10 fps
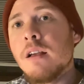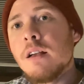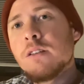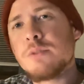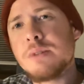
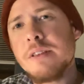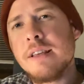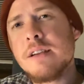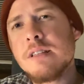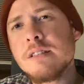So when you think
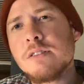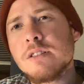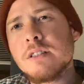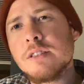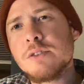of these little
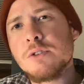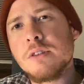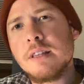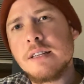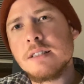cylindrical
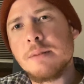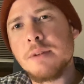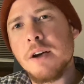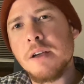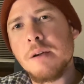things that I'm
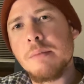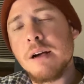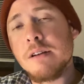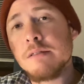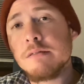talking
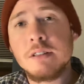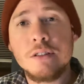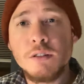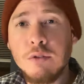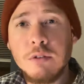about, they're
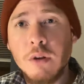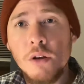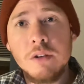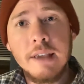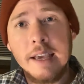so small
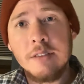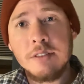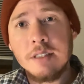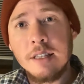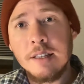you can't even
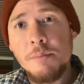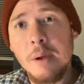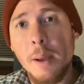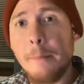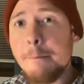see them.
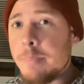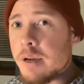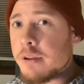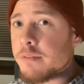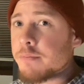
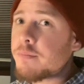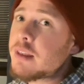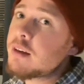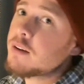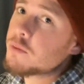But
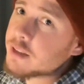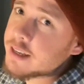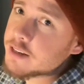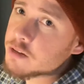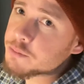related
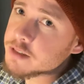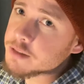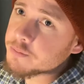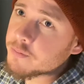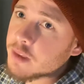to a
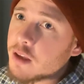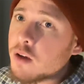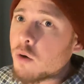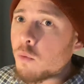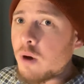prism,
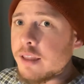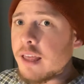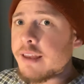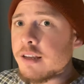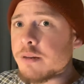white
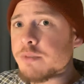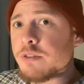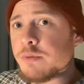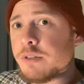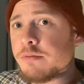light comes
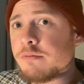through,